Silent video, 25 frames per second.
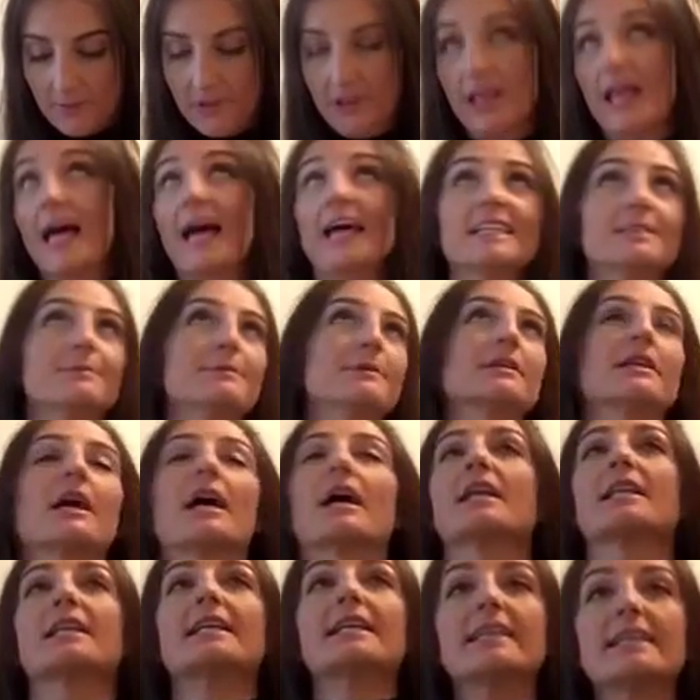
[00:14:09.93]
Last but
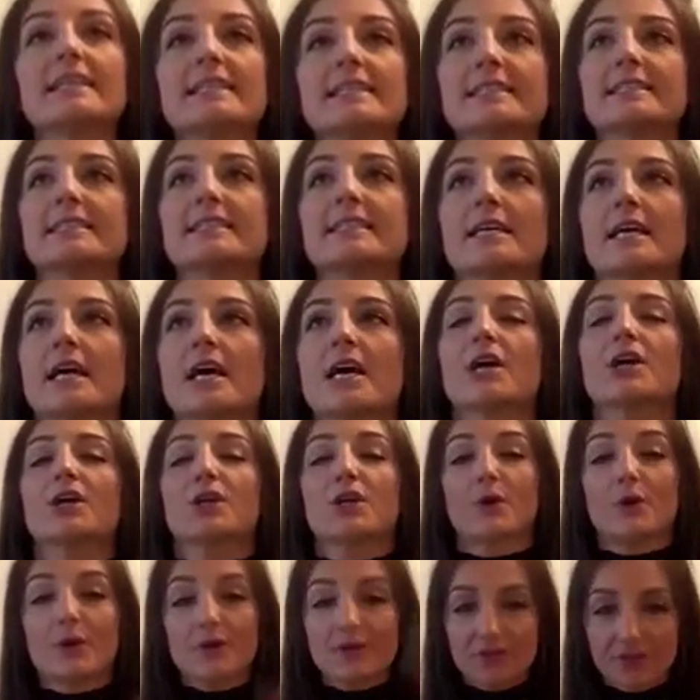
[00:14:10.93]
not least,
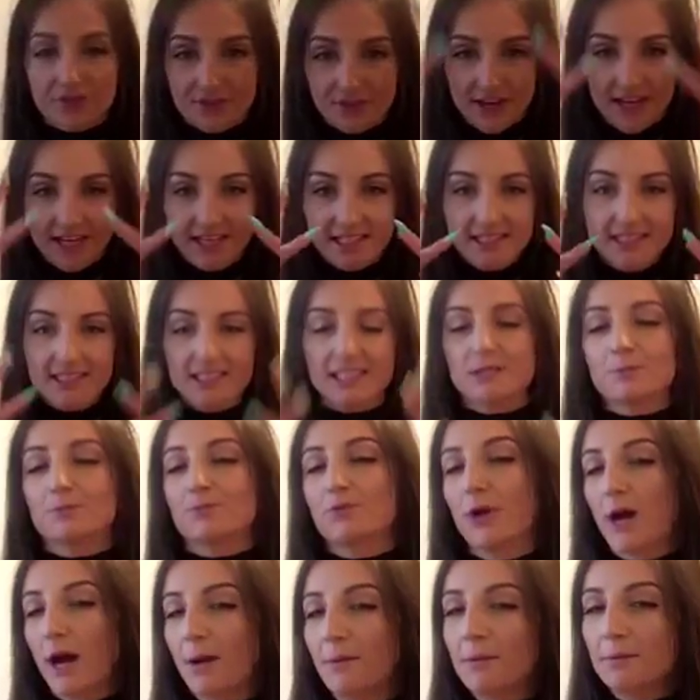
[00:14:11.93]
your face is
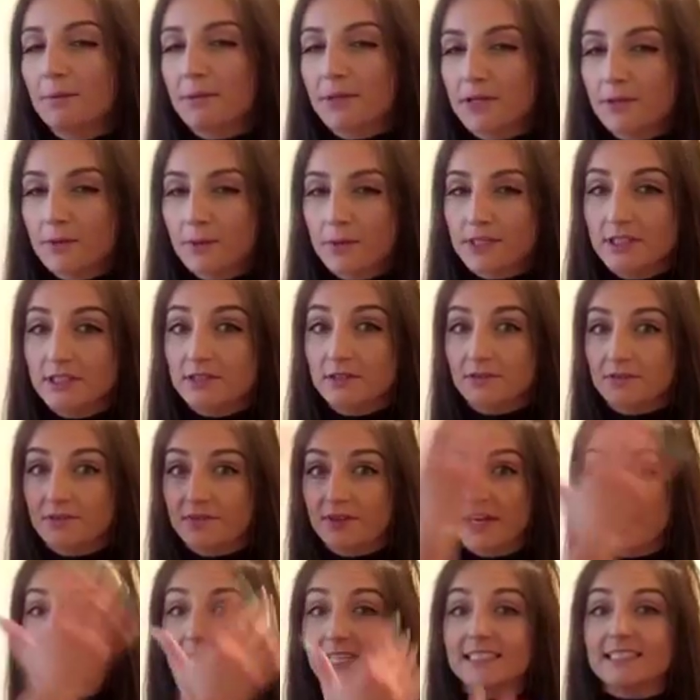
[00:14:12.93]
probably going to
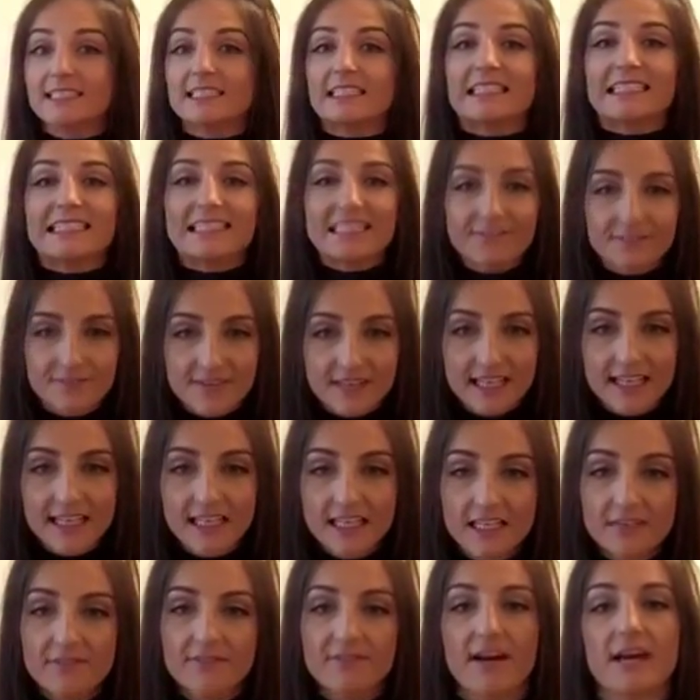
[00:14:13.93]
fade
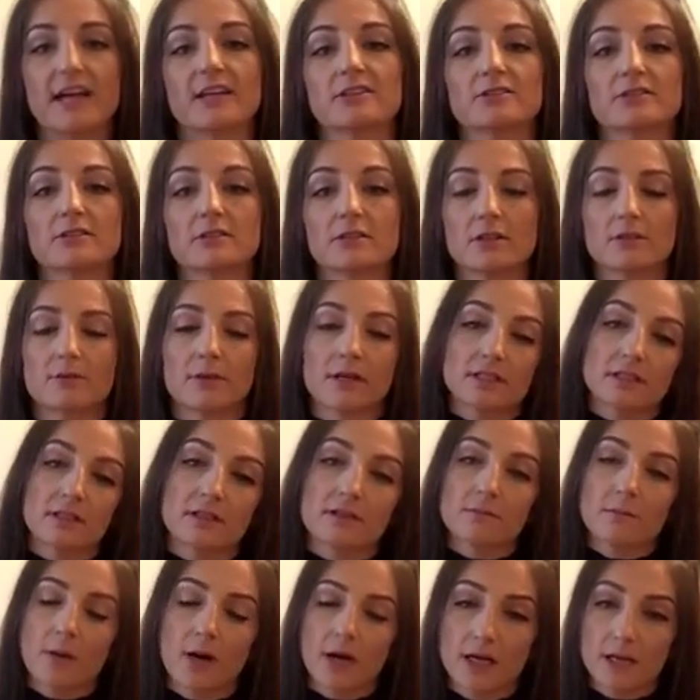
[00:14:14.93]
significantly faster than the rest of
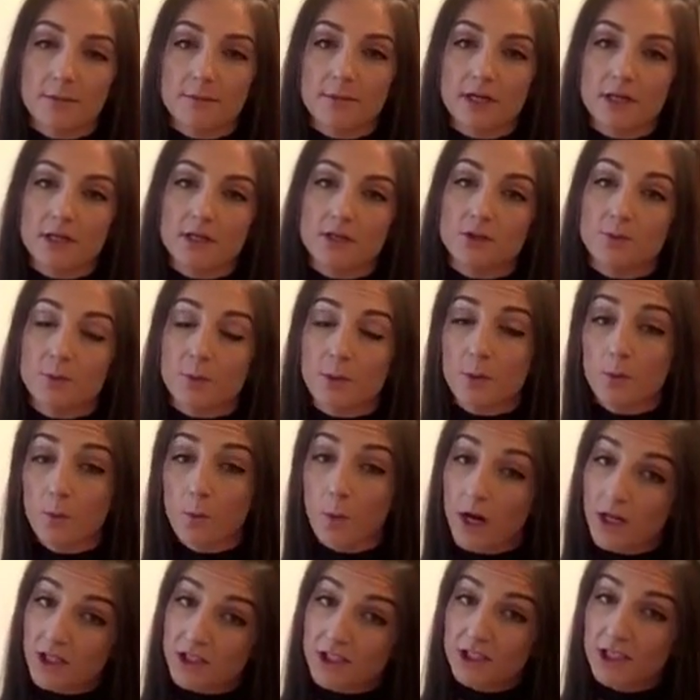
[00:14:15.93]
the body because we
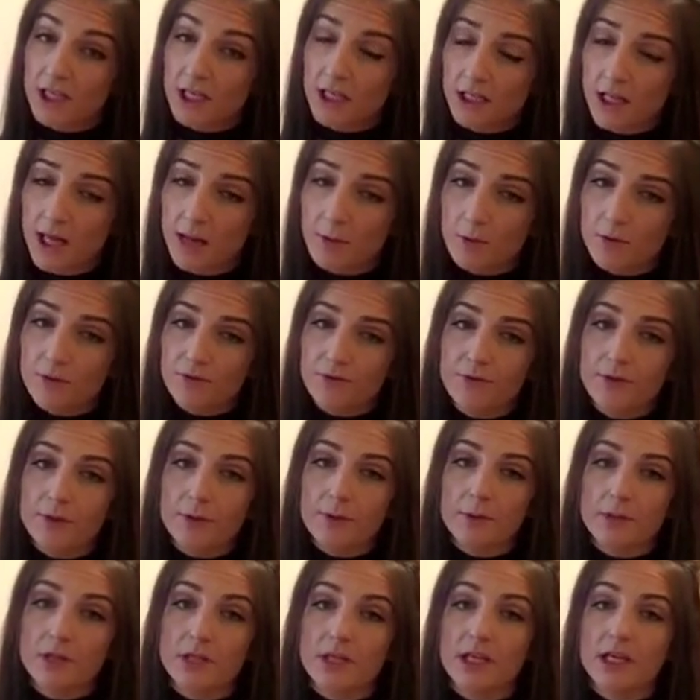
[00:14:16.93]
wash it a lot more
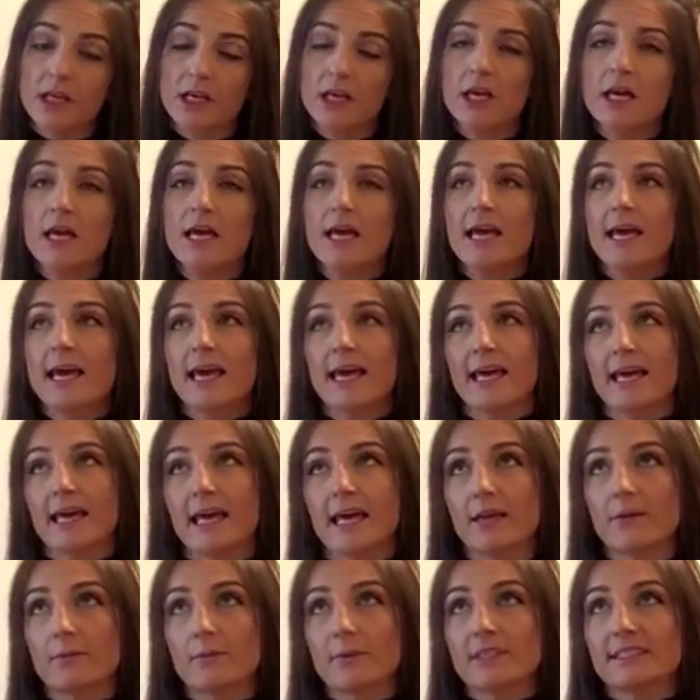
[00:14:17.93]
frequently,
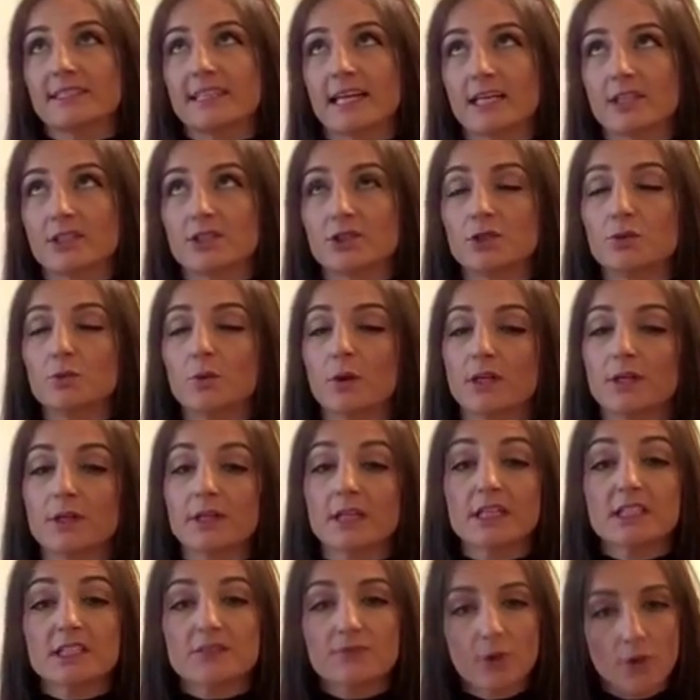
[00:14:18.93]
and we tend to want
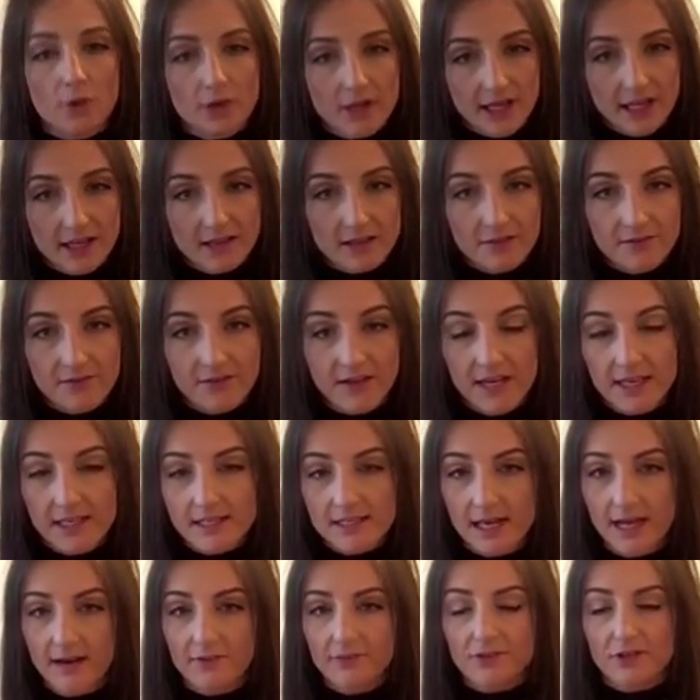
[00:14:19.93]
to exfoliate the
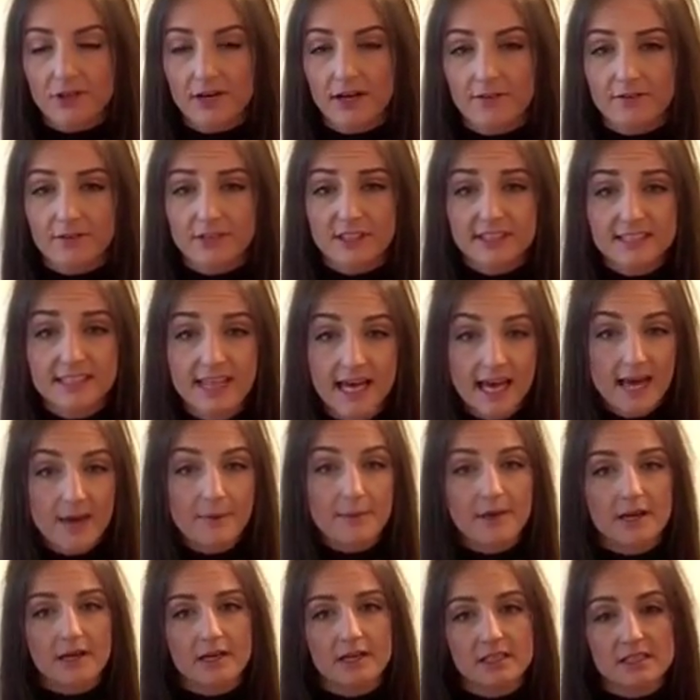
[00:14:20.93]
face after every day
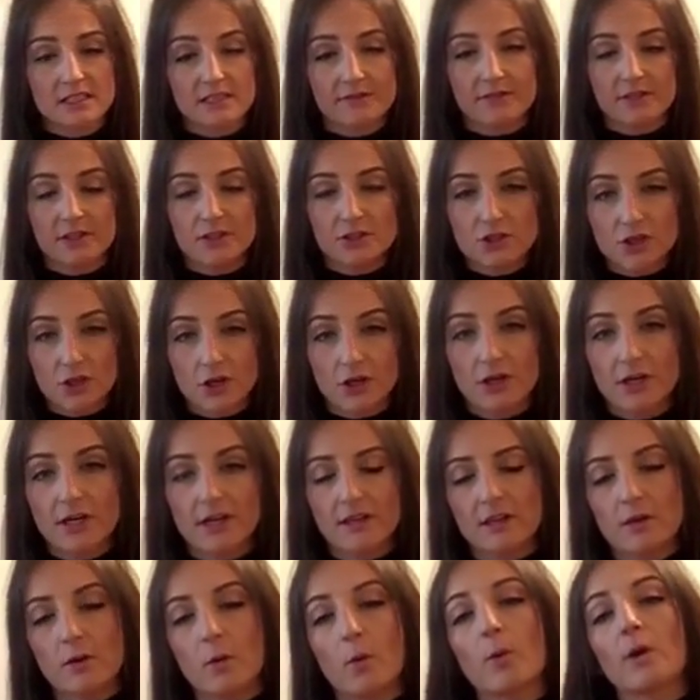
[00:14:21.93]
because of the dirt
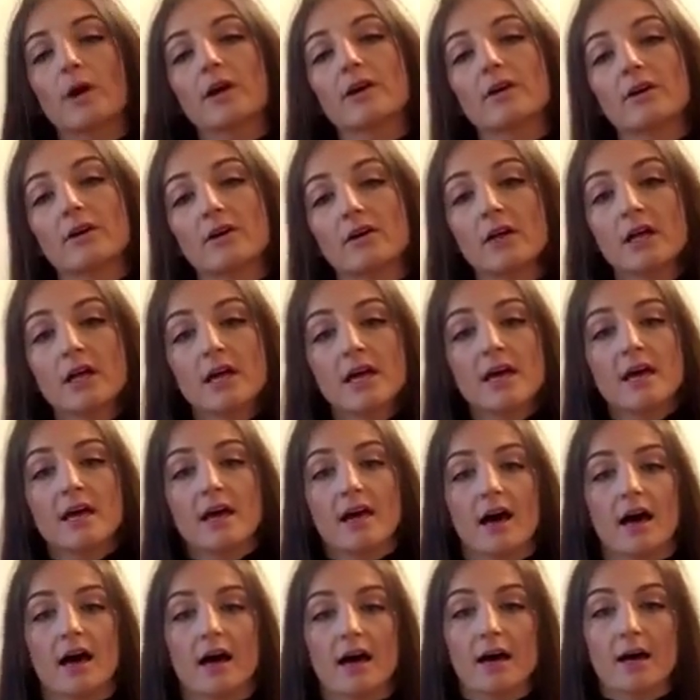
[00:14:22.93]
and the oil
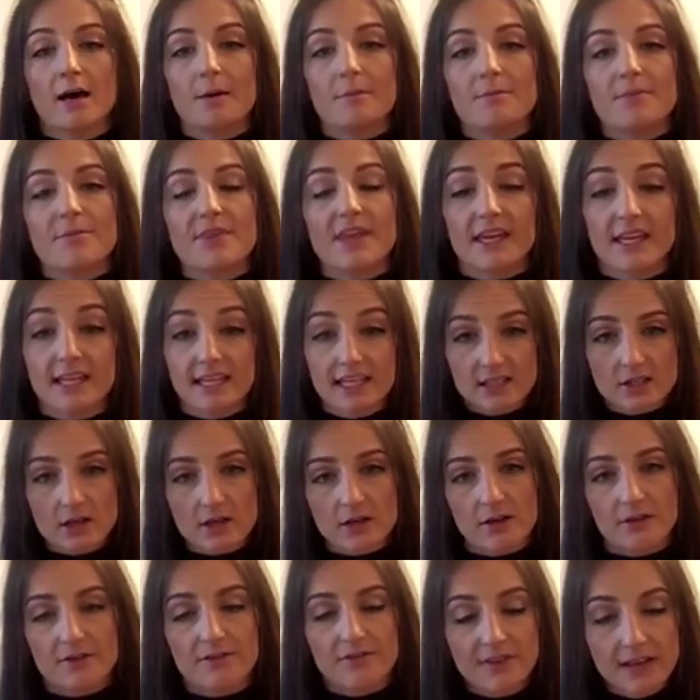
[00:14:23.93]
that is
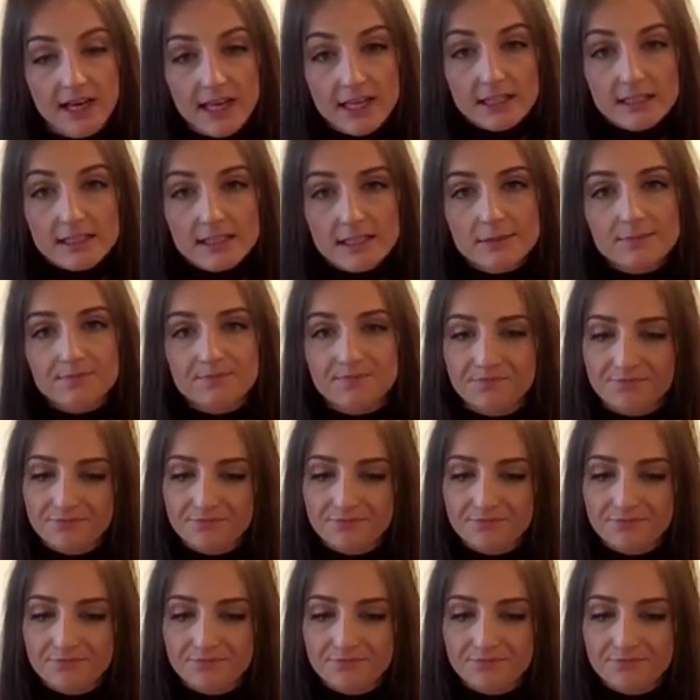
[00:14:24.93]
on our face,